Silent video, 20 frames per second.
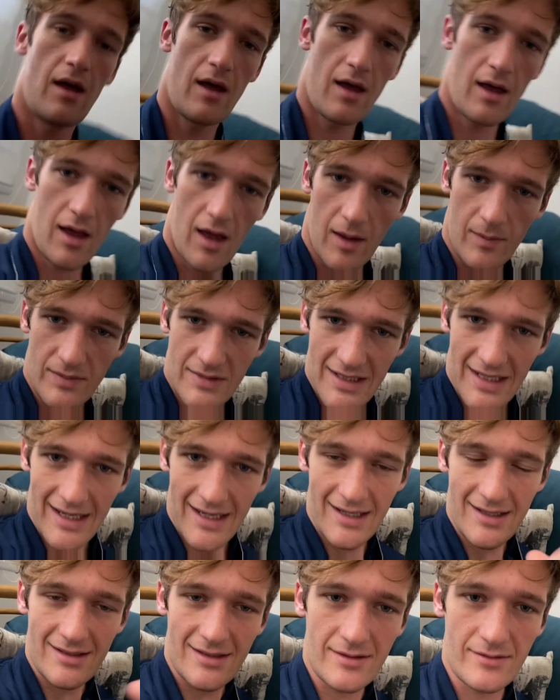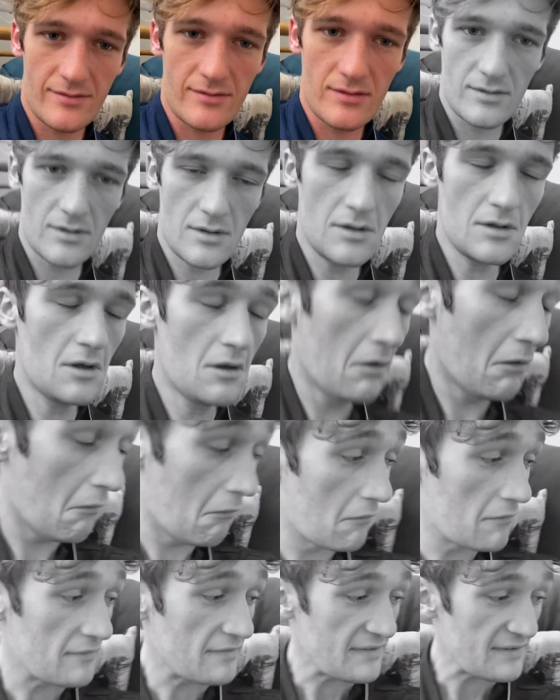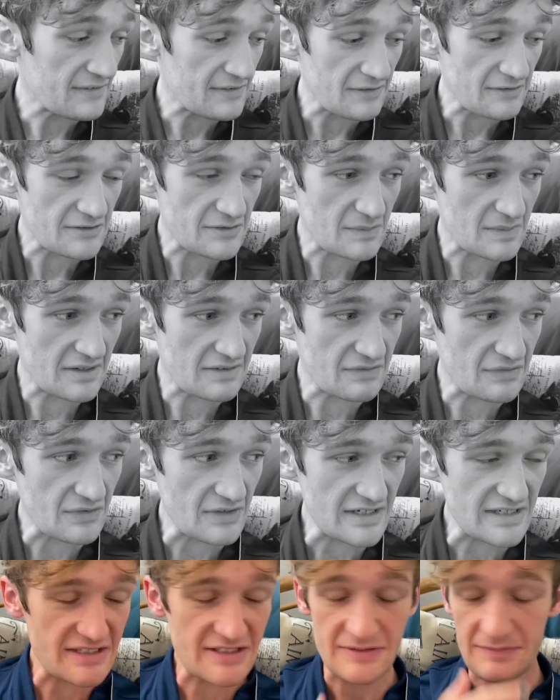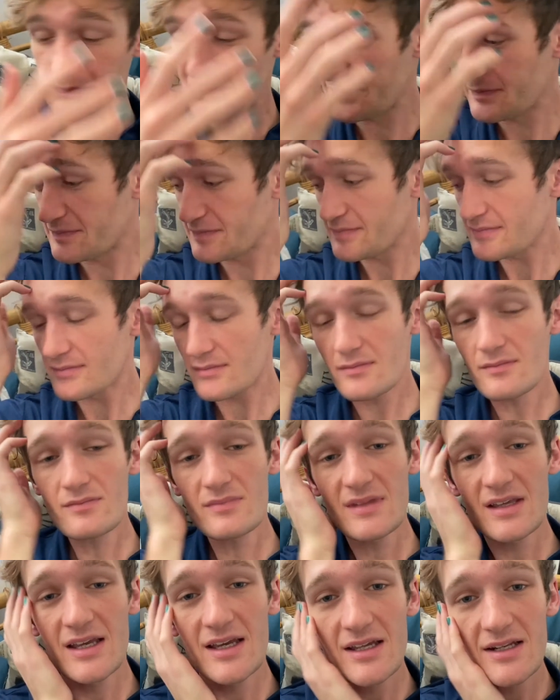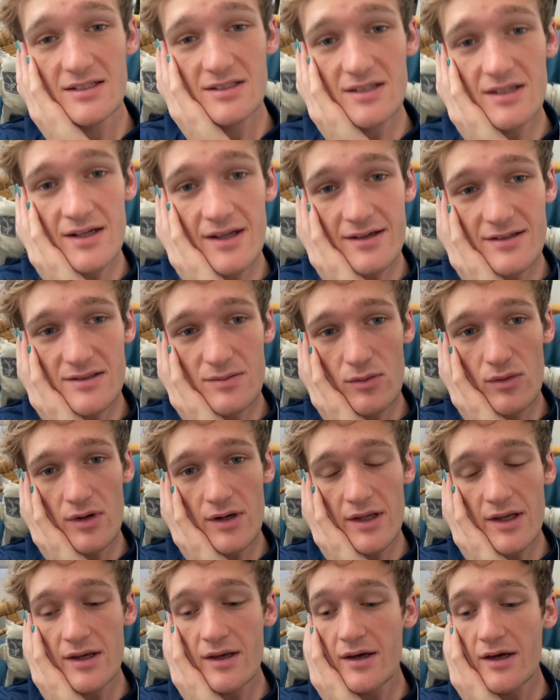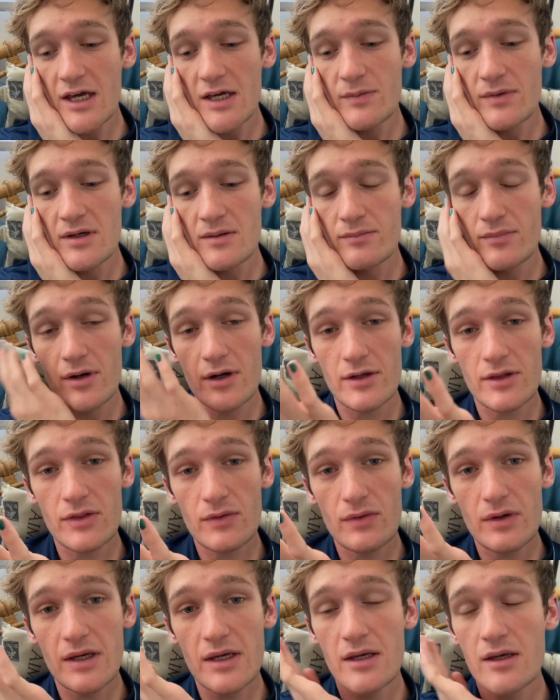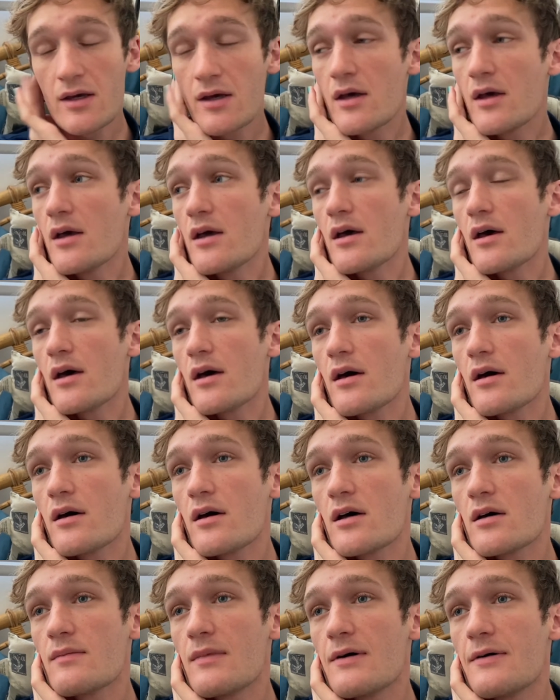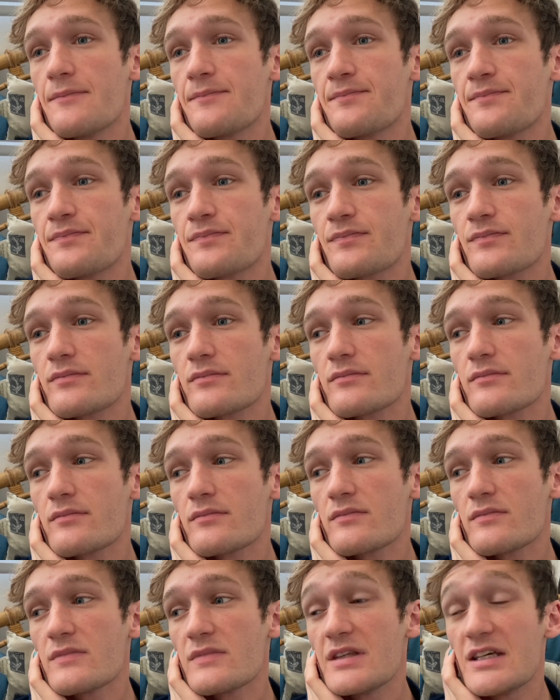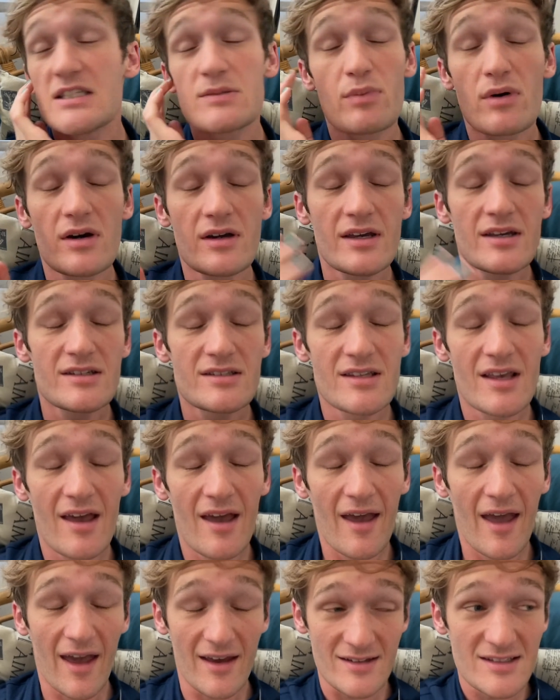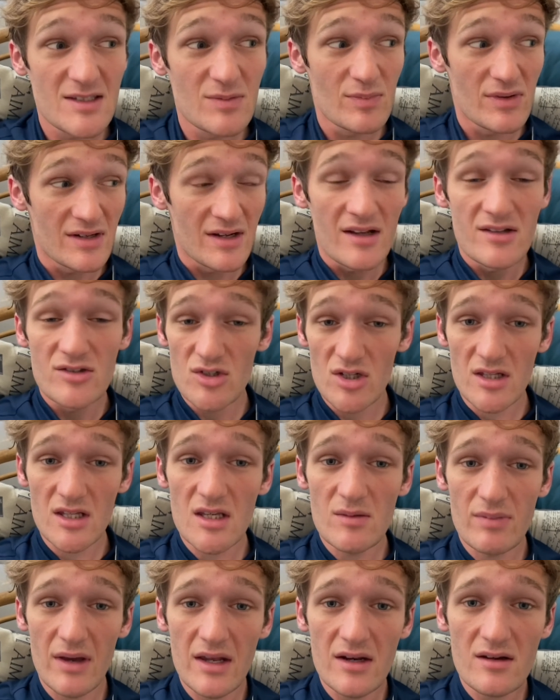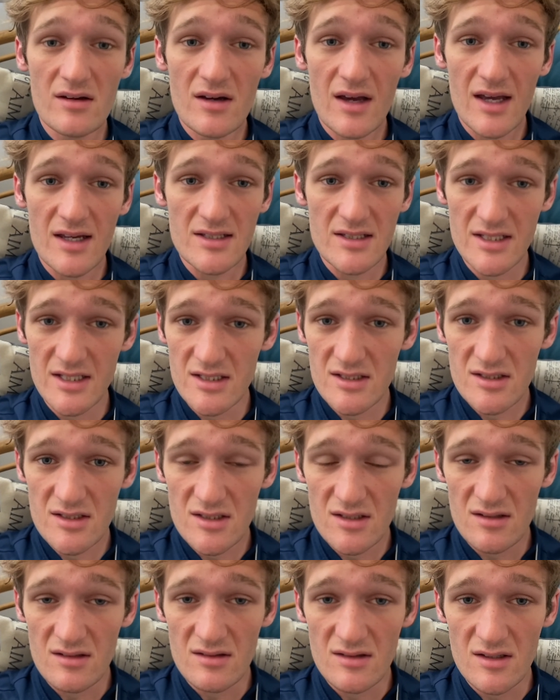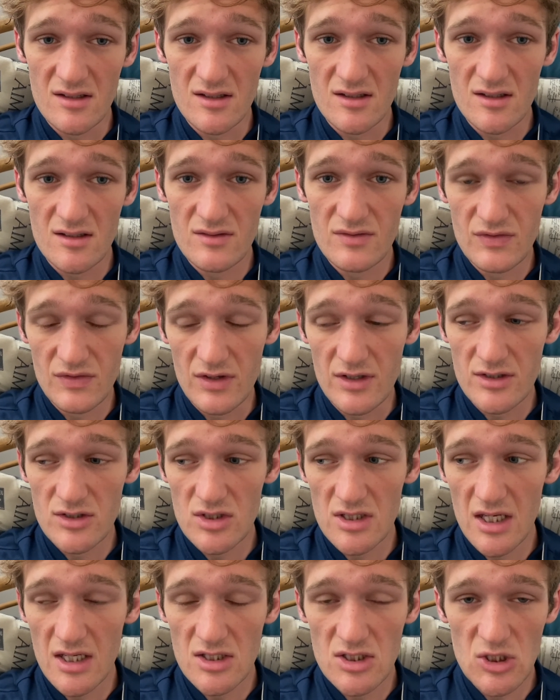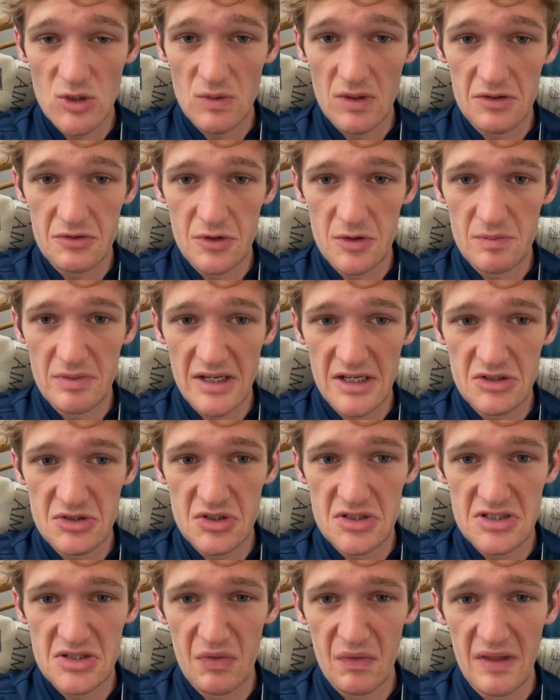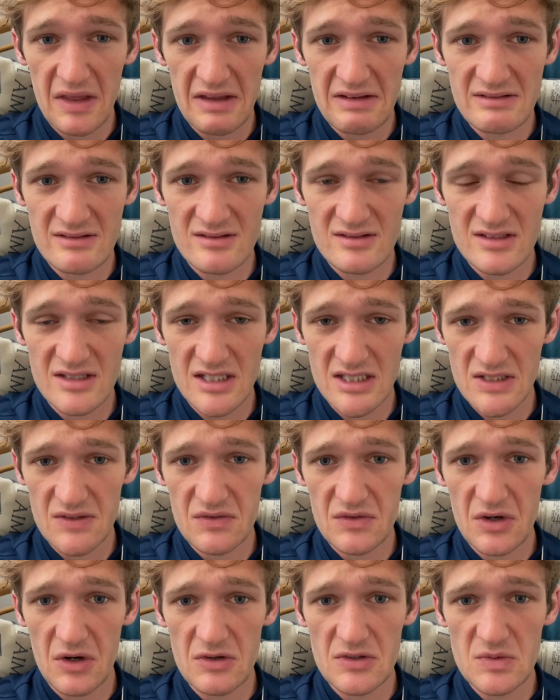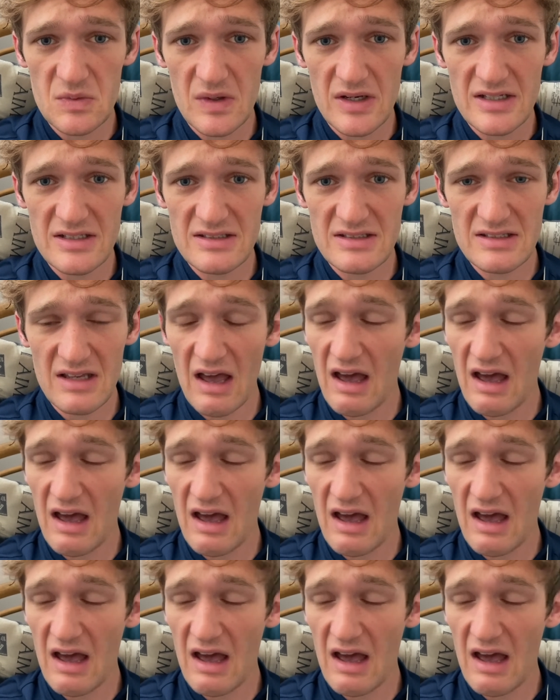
Update. Oh, there goes my voice. It is the next morning. I am on part three. Um, this book is exponentially better, at least in the first like two hundred pages, than Six of Crows was.